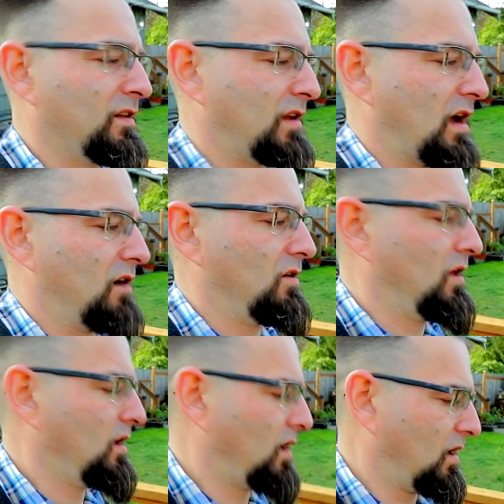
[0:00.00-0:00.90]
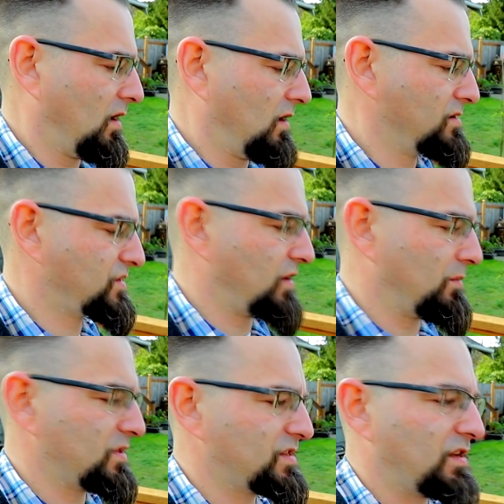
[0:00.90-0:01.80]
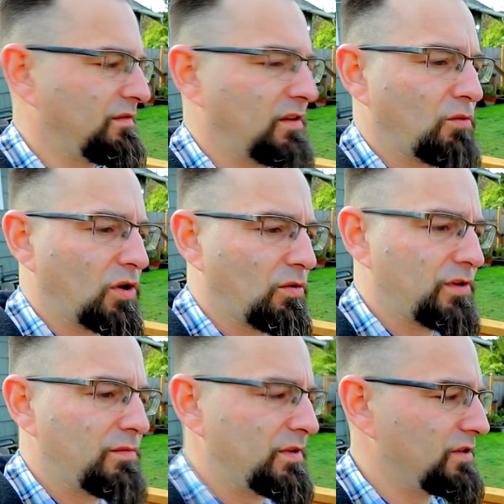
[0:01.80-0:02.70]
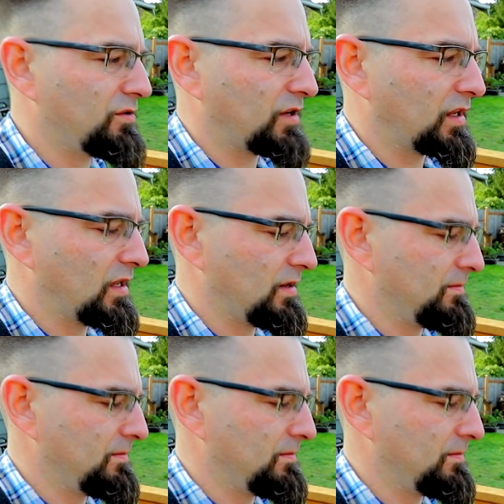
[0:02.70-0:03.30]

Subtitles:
Now, some of the stuff that we're going to be doing